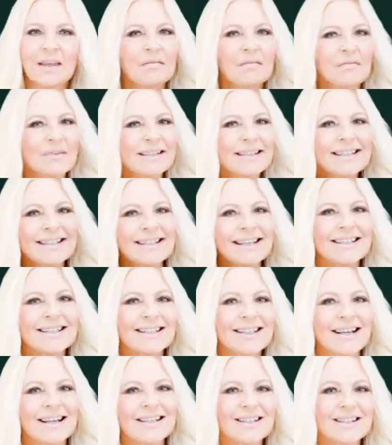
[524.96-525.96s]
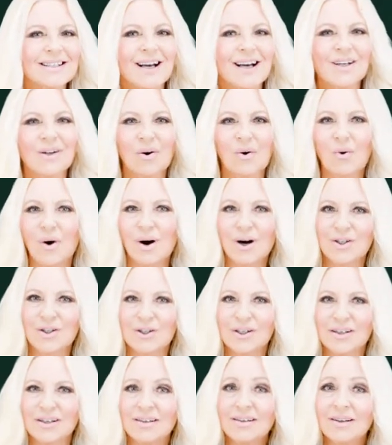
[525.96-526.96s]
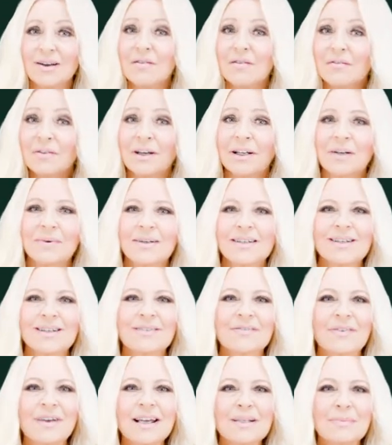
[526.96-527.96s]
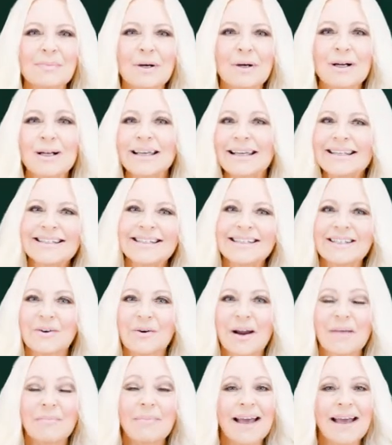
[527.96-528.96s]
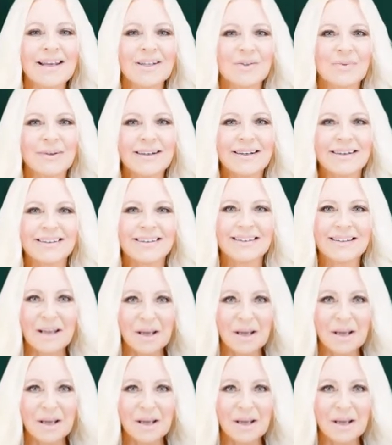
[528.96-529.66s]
Visit sunsigns.org. Follow us on Facebook, Instagram, and Twitter.